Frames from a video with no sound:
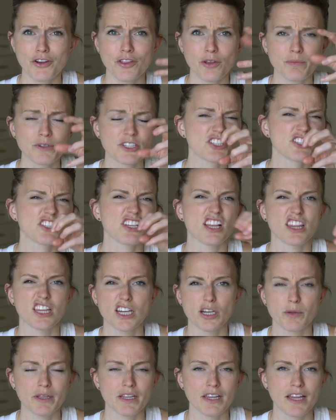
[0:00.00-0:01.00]
there'll be just a
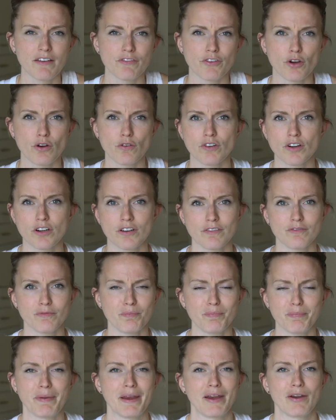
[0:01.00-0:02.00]
little bit left over
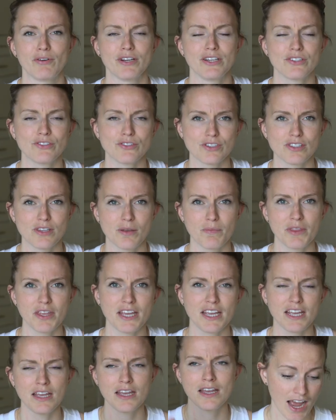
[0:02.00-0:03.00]
of berries or
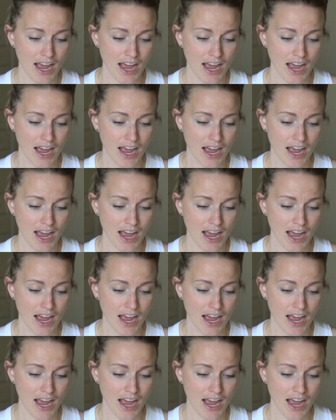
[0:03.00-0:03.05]
something.